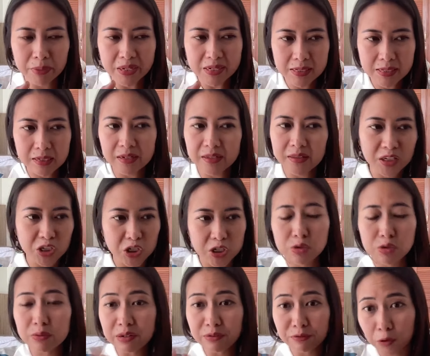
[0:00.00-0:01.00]
but basically they
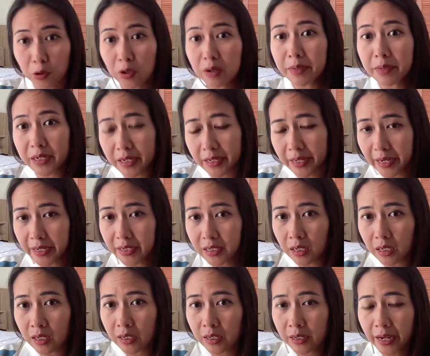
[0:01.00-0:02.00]
just reform it
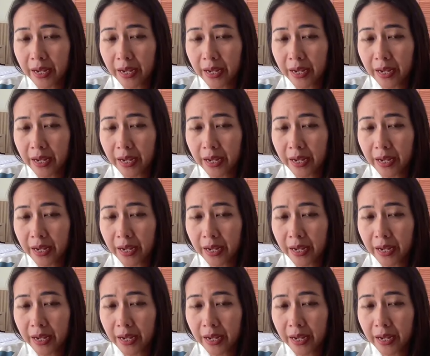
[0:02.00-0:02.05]
again